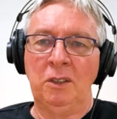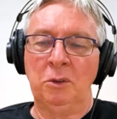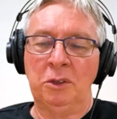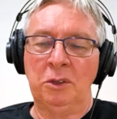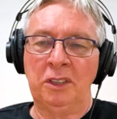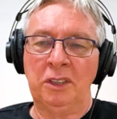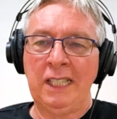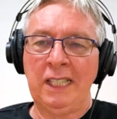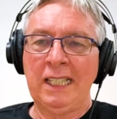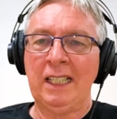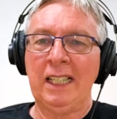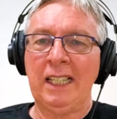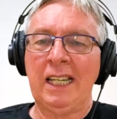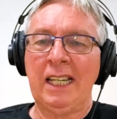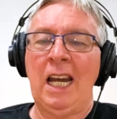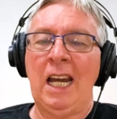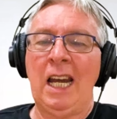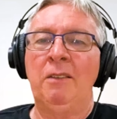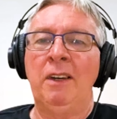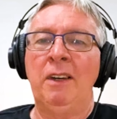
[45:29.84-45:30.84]
your sink in the
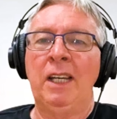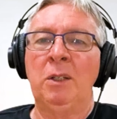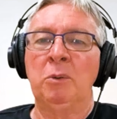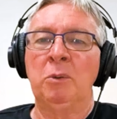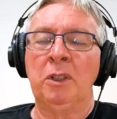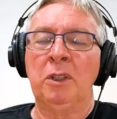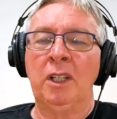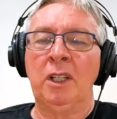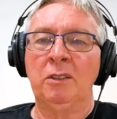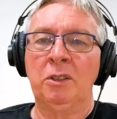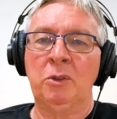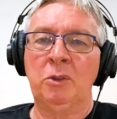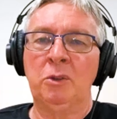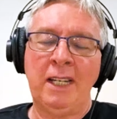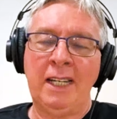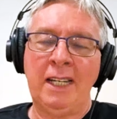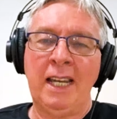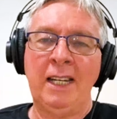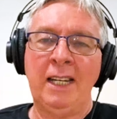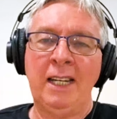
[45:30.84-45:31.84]
caravan would go
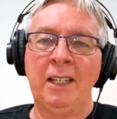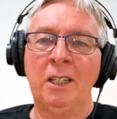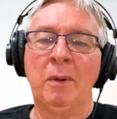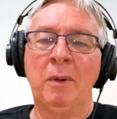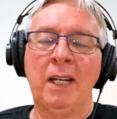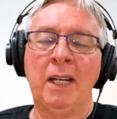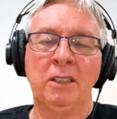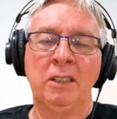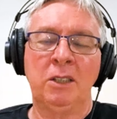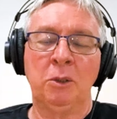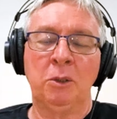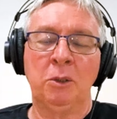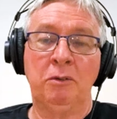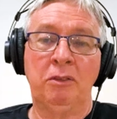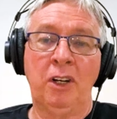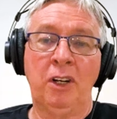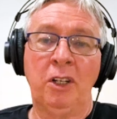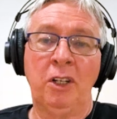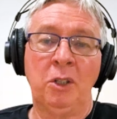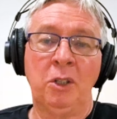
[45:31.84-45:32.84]
straight down into the bucket, so it
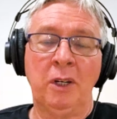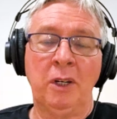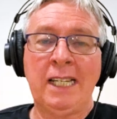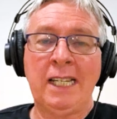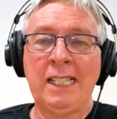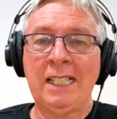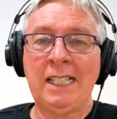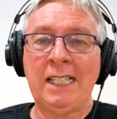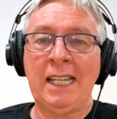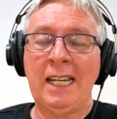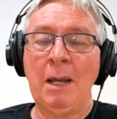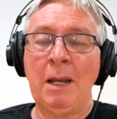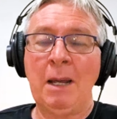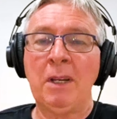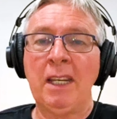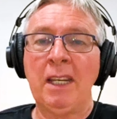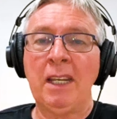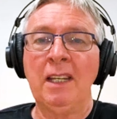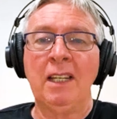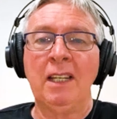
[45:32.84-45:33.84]
would flow quite easily and
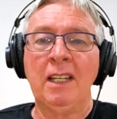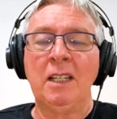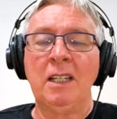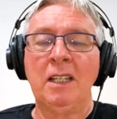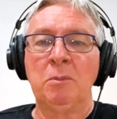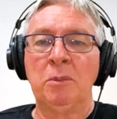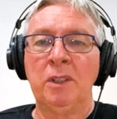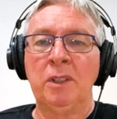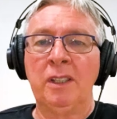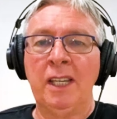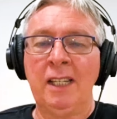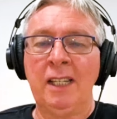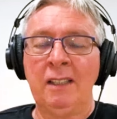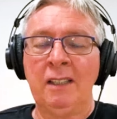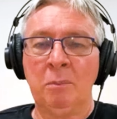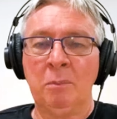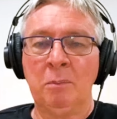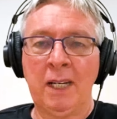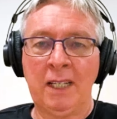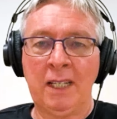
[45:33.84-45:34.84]
empty. But
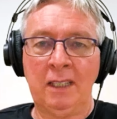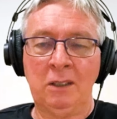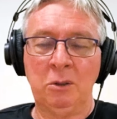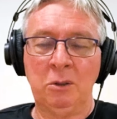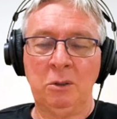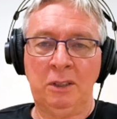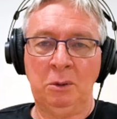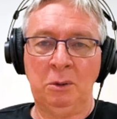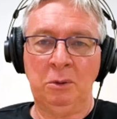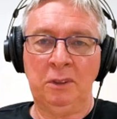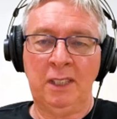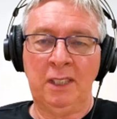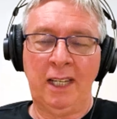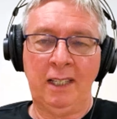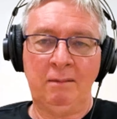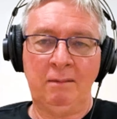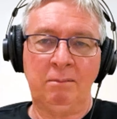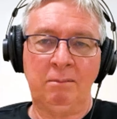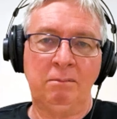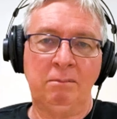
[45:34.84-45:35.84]
then the bucket, of course, it would
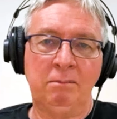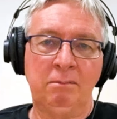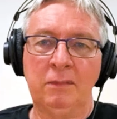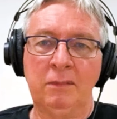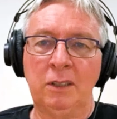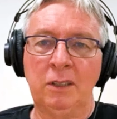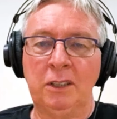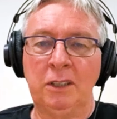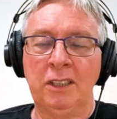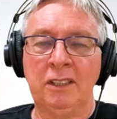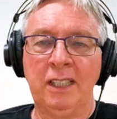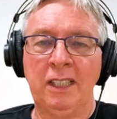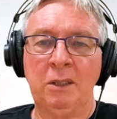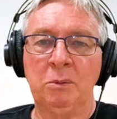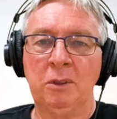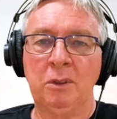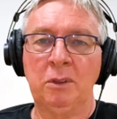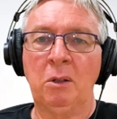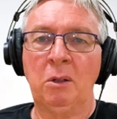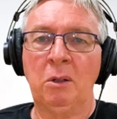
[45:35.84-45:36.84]
take, your
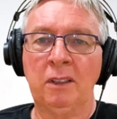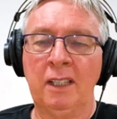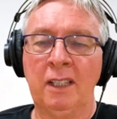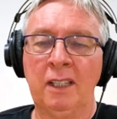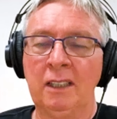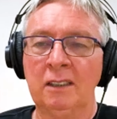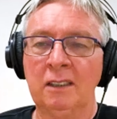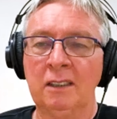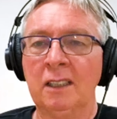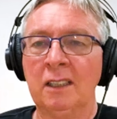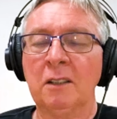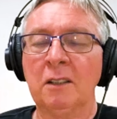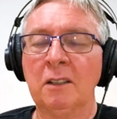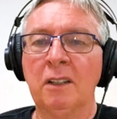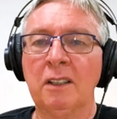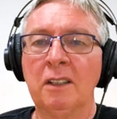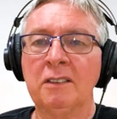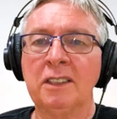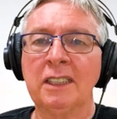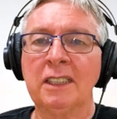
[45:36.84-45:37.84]
sink would hold only,
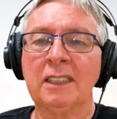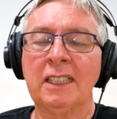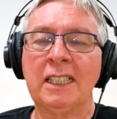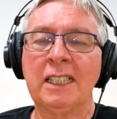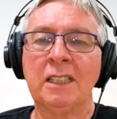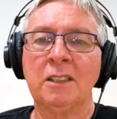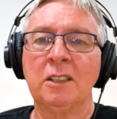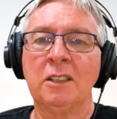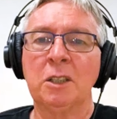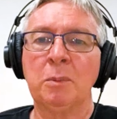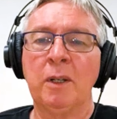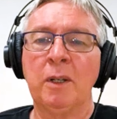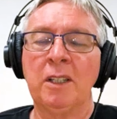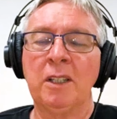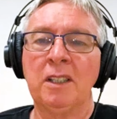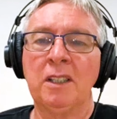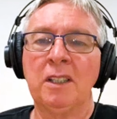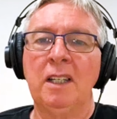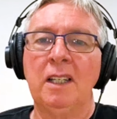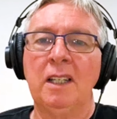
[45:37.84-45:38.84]
5 or 6 litres, I
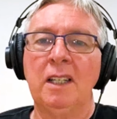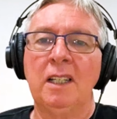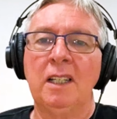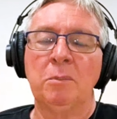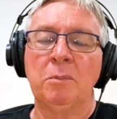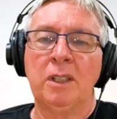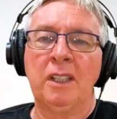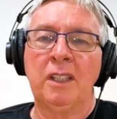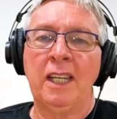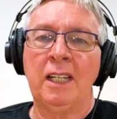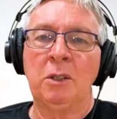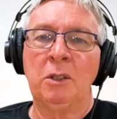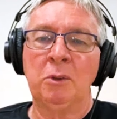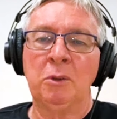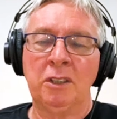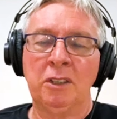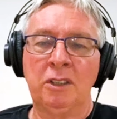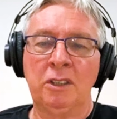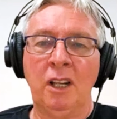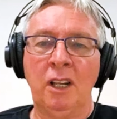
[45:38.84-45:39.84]
suppose. But then
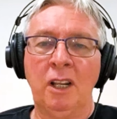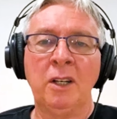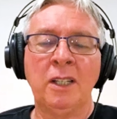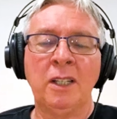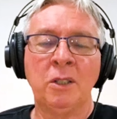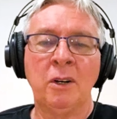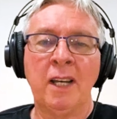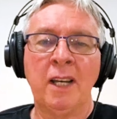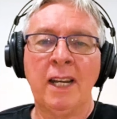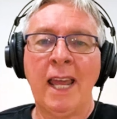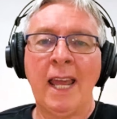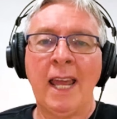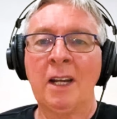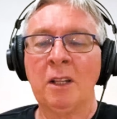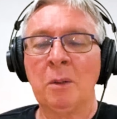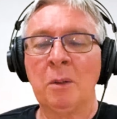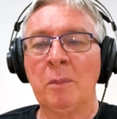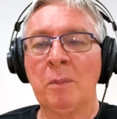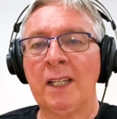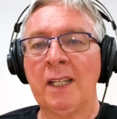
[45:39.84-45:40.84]
it would just slowly drain
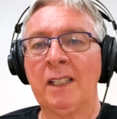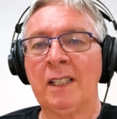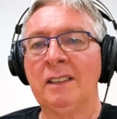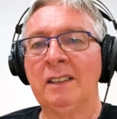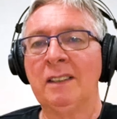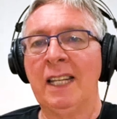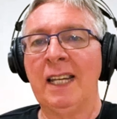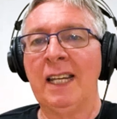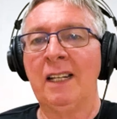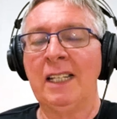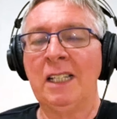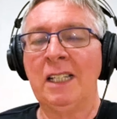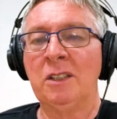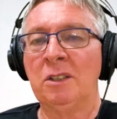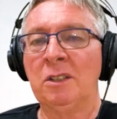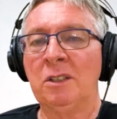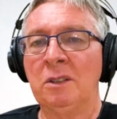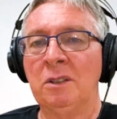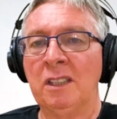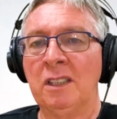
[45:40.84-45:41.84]
out of the bucket and down
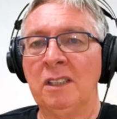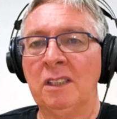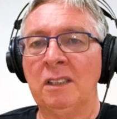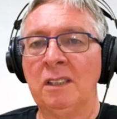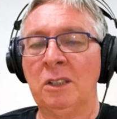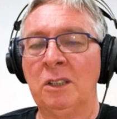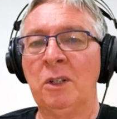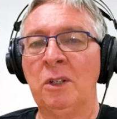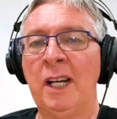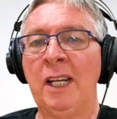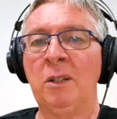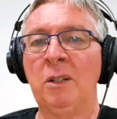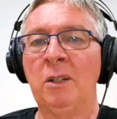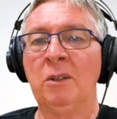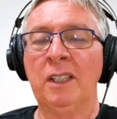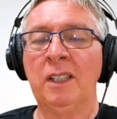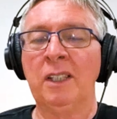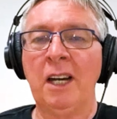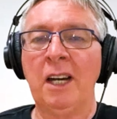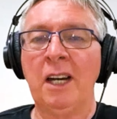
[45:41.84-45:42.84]
into the
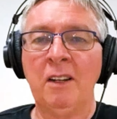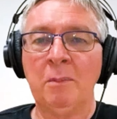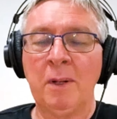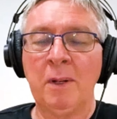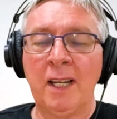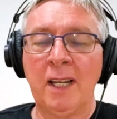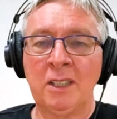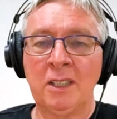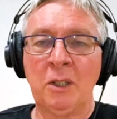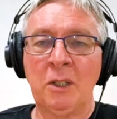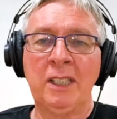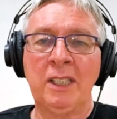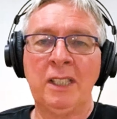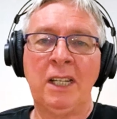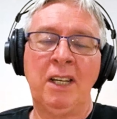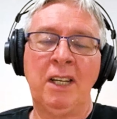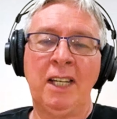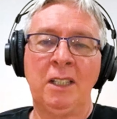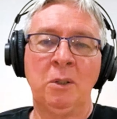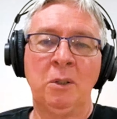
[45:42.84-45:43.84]
drain on the caravan park. So I
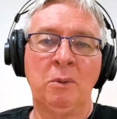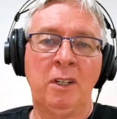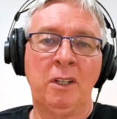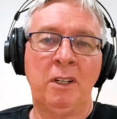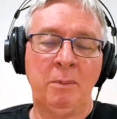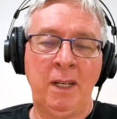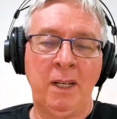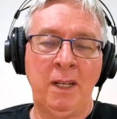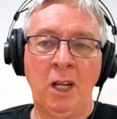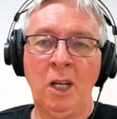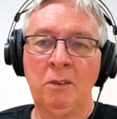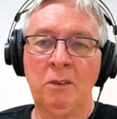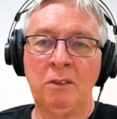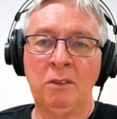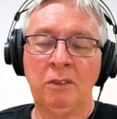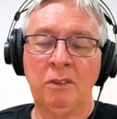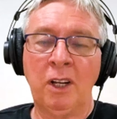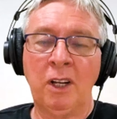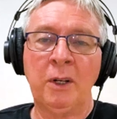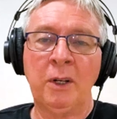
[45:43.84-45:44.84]
never had to worry about
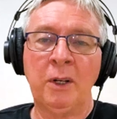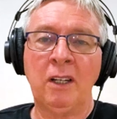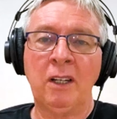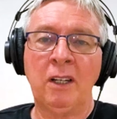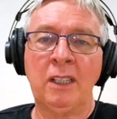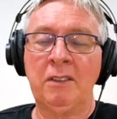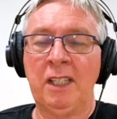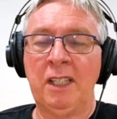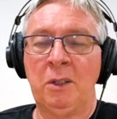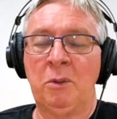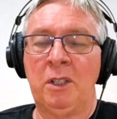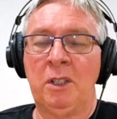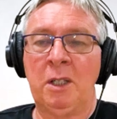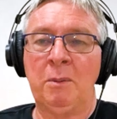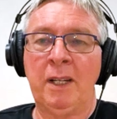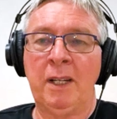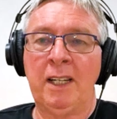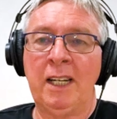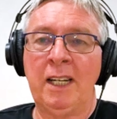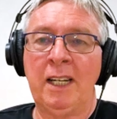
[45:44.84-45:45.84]
overflowing. I never had to
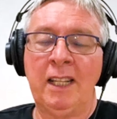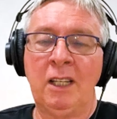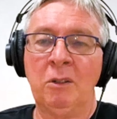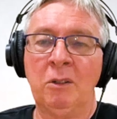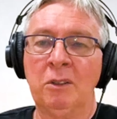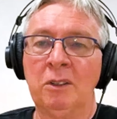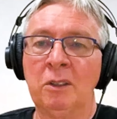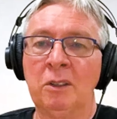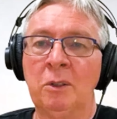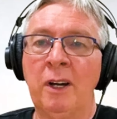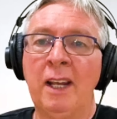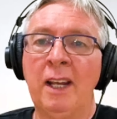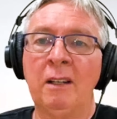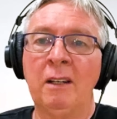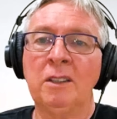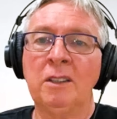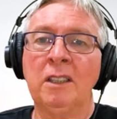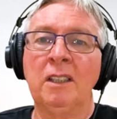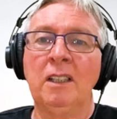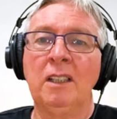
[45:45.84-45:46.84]
worry about anything on the
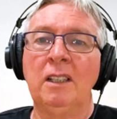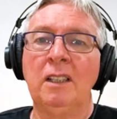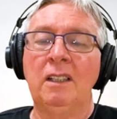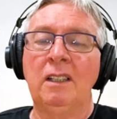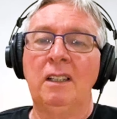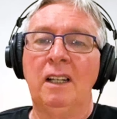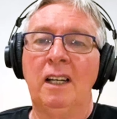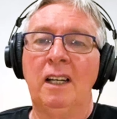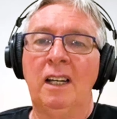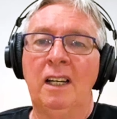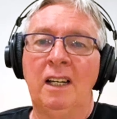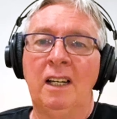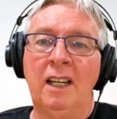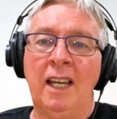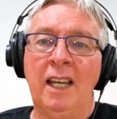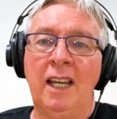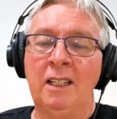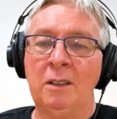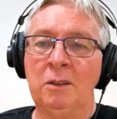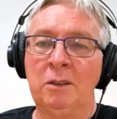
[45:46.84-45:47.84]
ground.
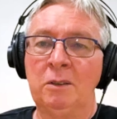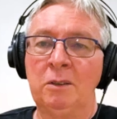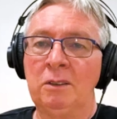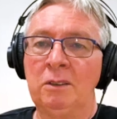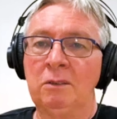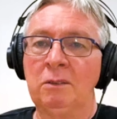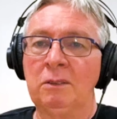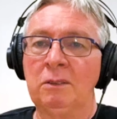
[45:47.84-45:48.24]
And it